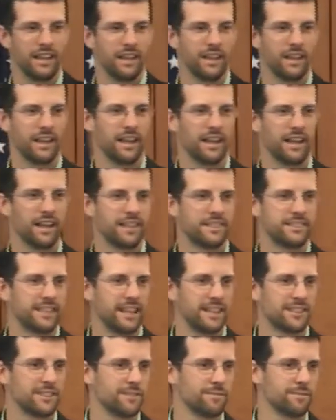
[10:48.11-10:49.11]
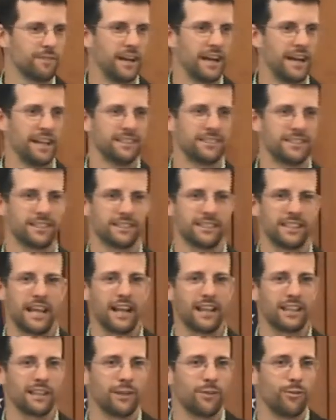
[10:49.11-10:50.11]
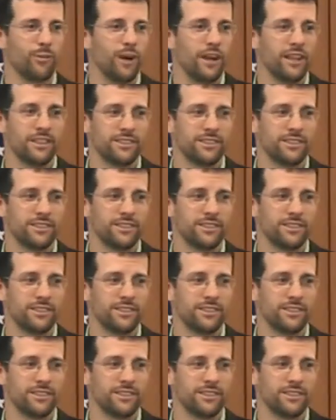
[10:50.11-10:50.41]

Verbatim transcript: uh, testifies exactly what